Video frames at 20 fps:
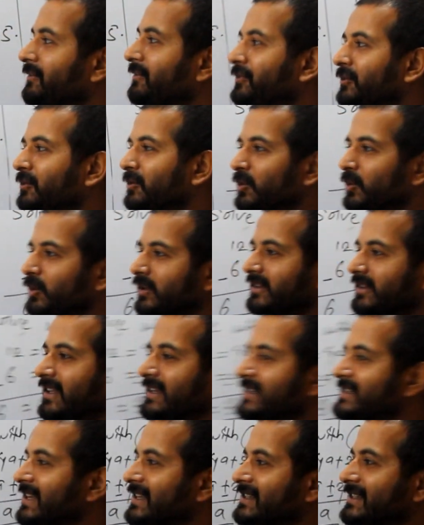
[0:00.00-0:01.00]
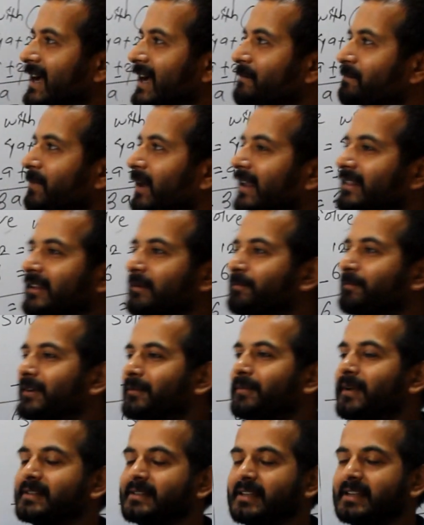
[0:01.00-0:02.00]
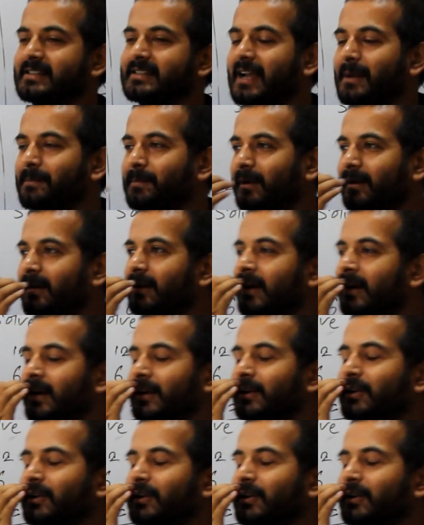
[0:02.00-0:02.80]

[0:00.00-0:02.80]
if you look this example and the previous example,